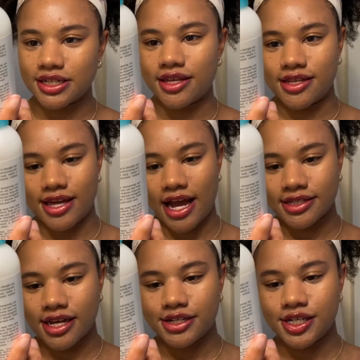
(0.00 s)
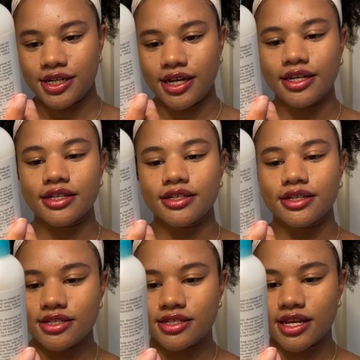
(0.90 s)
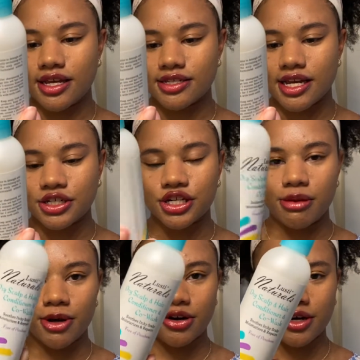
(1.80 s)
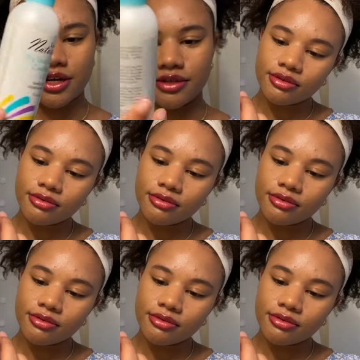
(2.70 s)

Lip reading: look that sketchy, and it says it has shea butter in it.